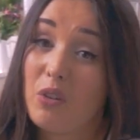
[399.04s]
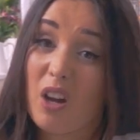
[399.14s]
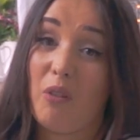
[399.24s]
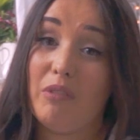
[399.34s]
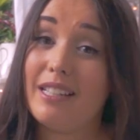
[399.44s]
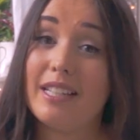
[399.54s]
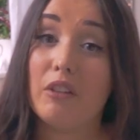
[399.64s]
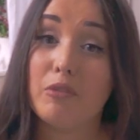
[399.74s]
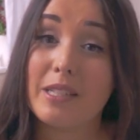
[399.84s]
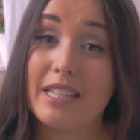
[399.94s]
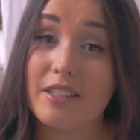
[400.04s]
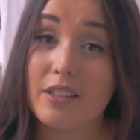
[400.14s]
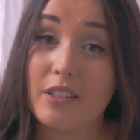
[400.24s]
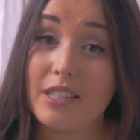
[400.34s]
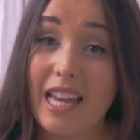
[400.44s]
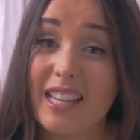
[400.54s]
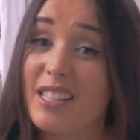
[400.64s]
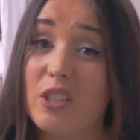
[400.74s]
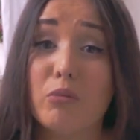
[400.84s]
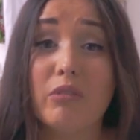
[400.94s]
You can't really tell from a distance, and it's
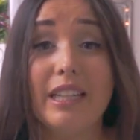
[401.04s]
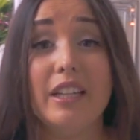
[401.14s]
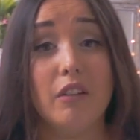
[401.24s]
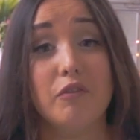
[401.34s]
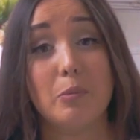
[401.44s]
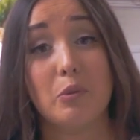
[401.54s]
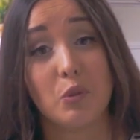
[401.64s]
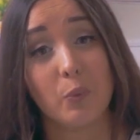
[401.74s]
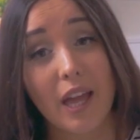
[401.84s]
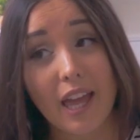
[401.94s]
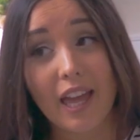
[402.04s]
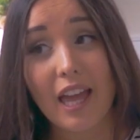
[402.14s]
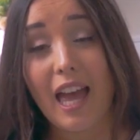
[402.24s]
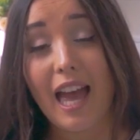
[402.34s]
still really comfortable to wear,